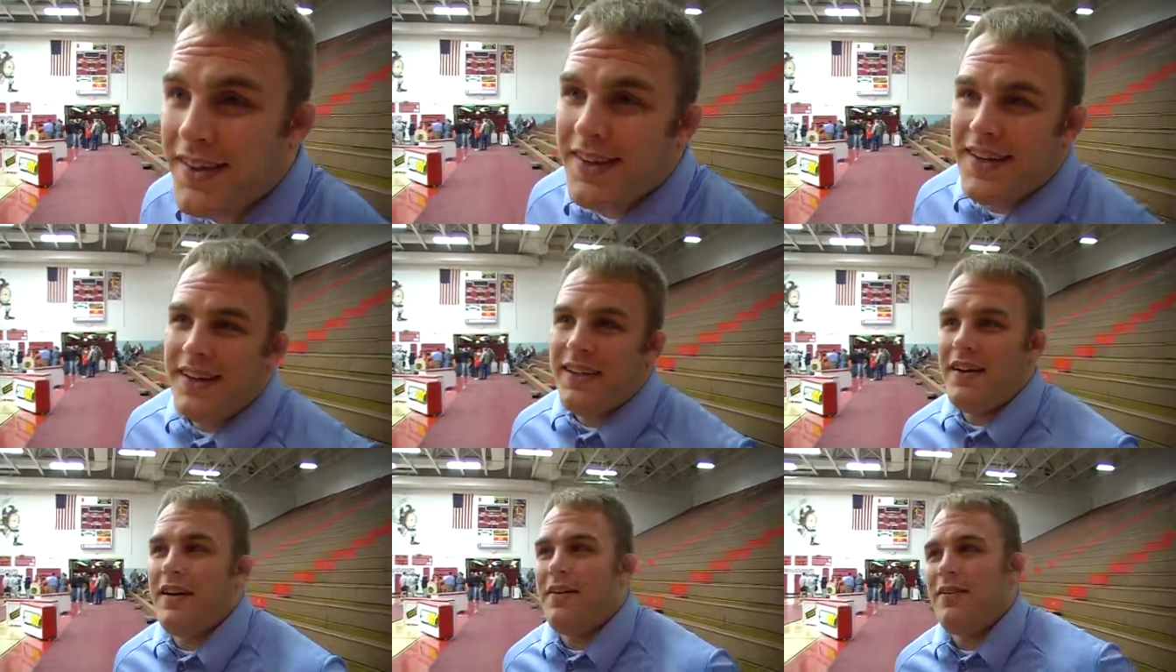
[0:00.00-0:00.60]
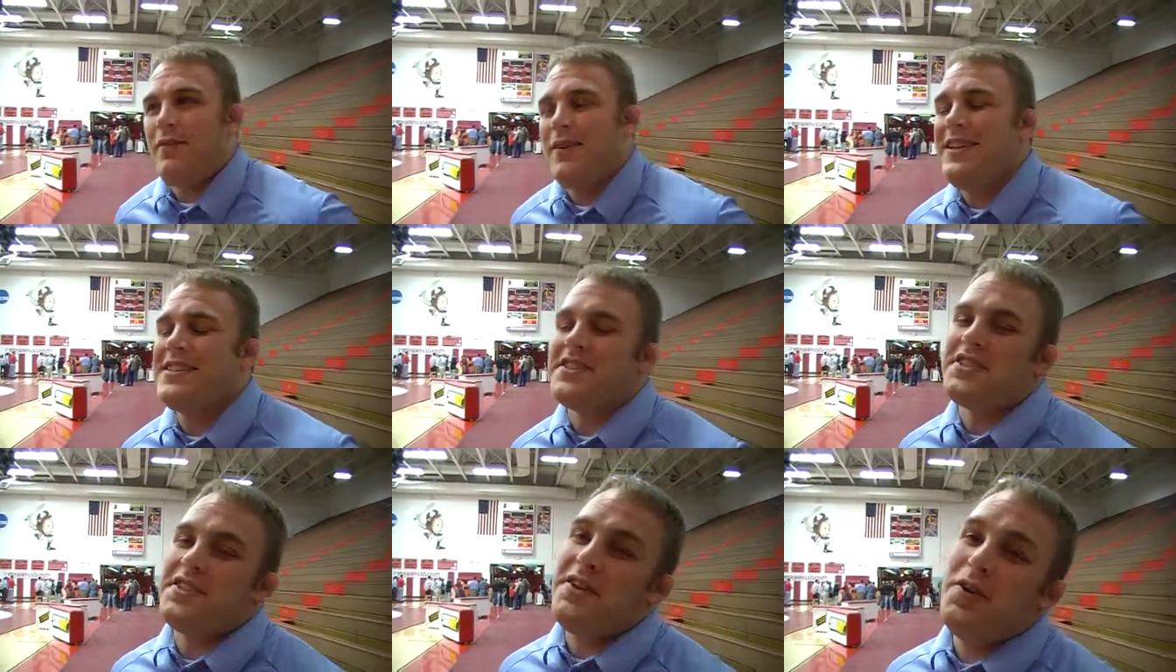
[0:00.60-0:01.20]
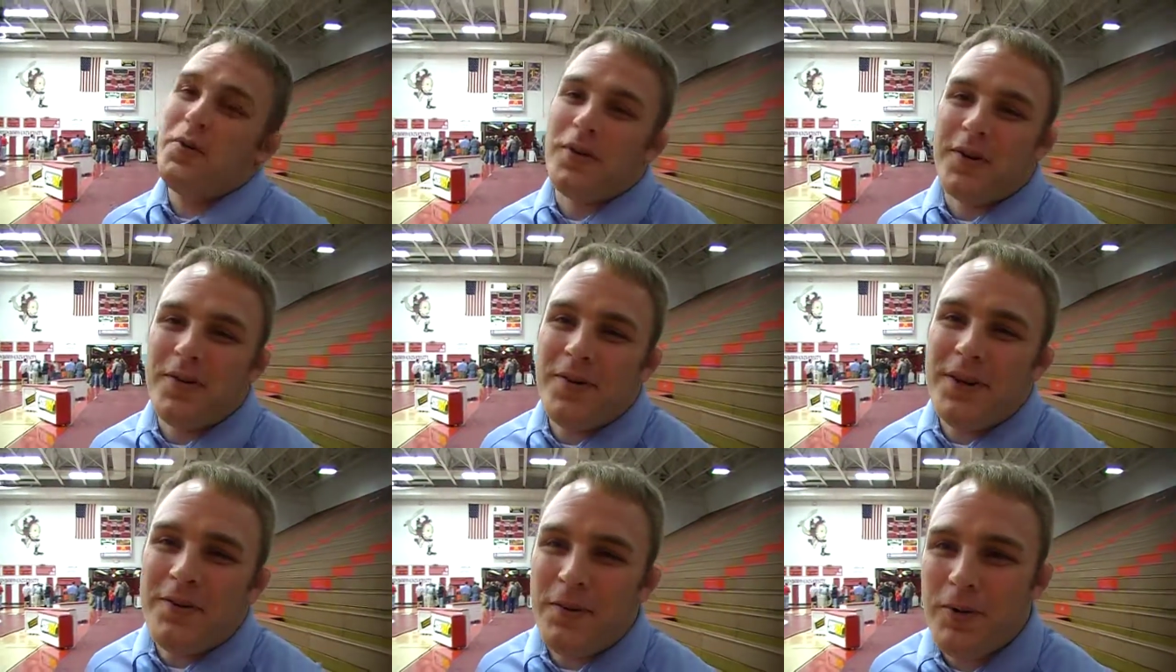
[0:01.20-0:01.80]
man. You guys came in, I think. steal
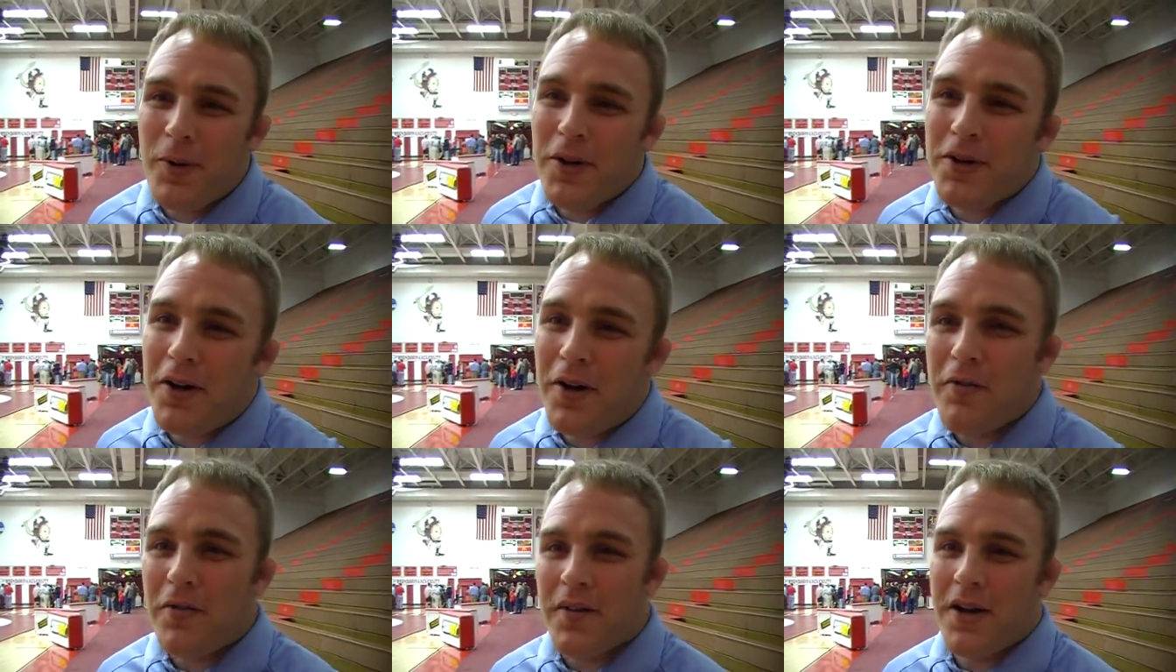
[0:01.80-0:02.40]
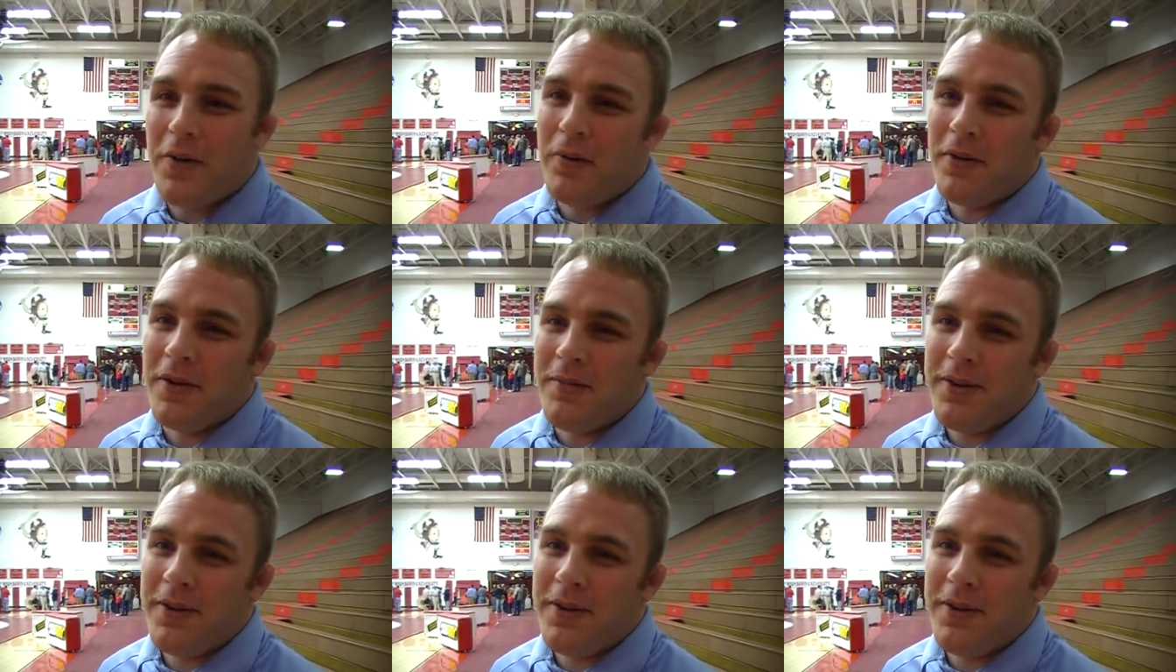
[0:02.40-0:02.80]
one. We, we worked hard for that one.